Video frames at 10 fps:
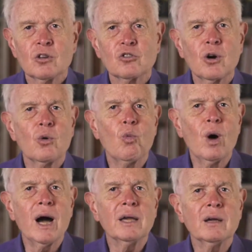So
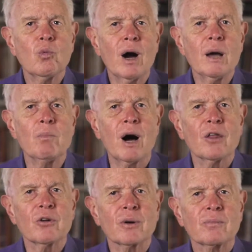why
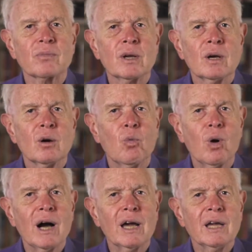bother?
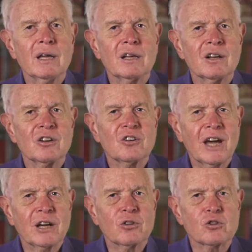Why
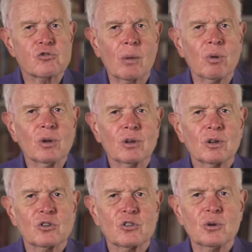take the
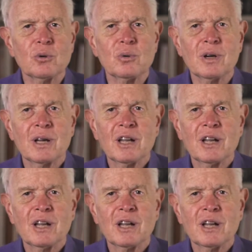trouble to